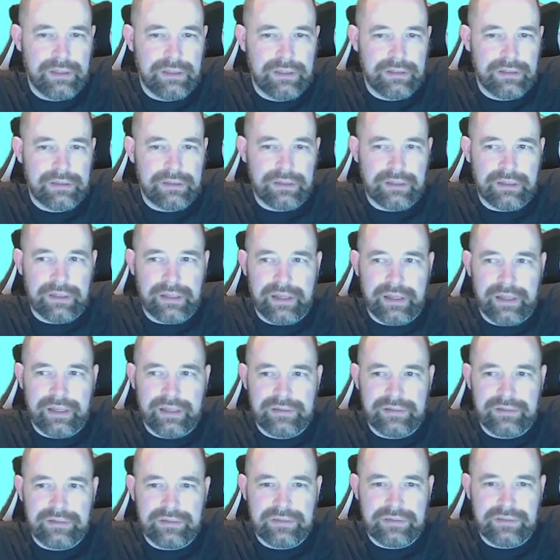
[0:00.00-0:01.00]
The
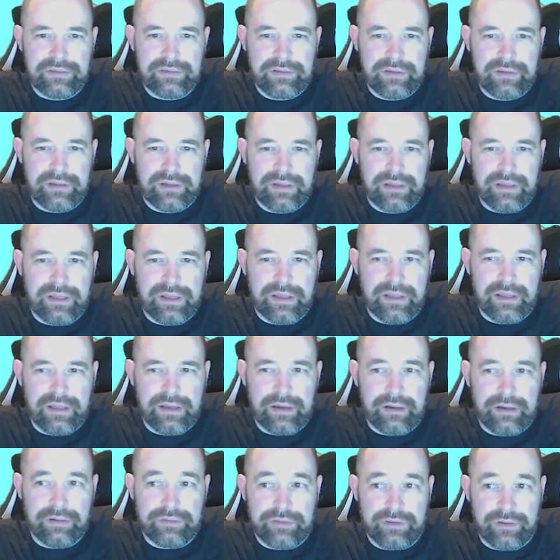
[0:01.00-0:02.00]
lines,
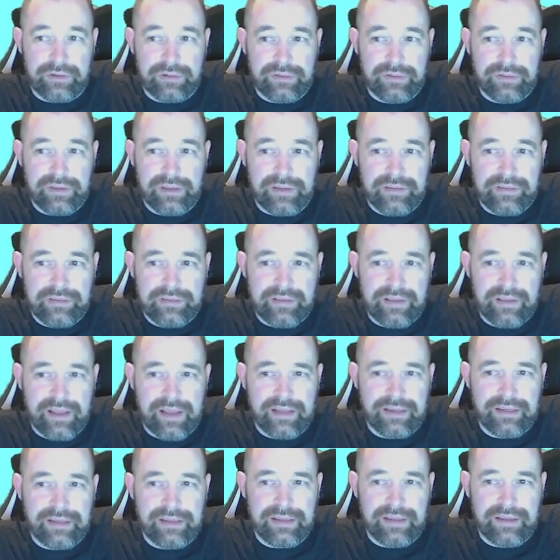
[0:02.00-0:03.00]
oh, so this
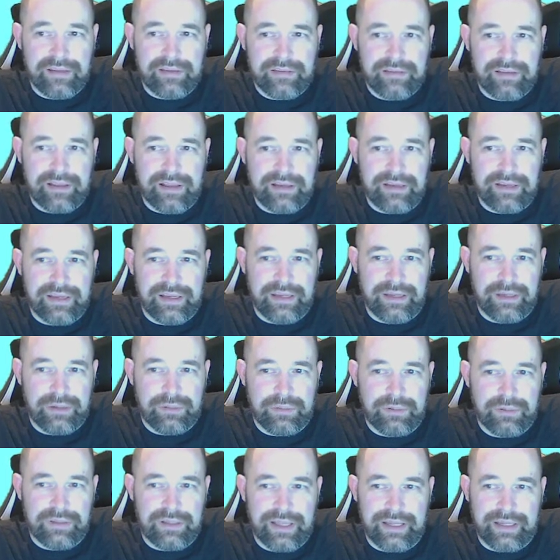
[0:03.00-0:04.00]
line and this line are
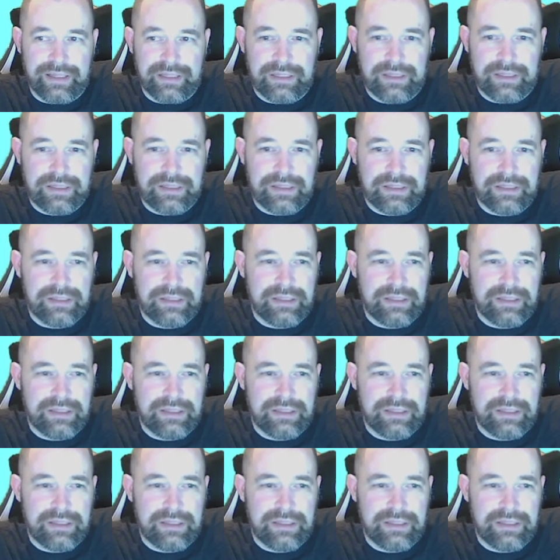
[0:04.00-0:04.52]
equal length.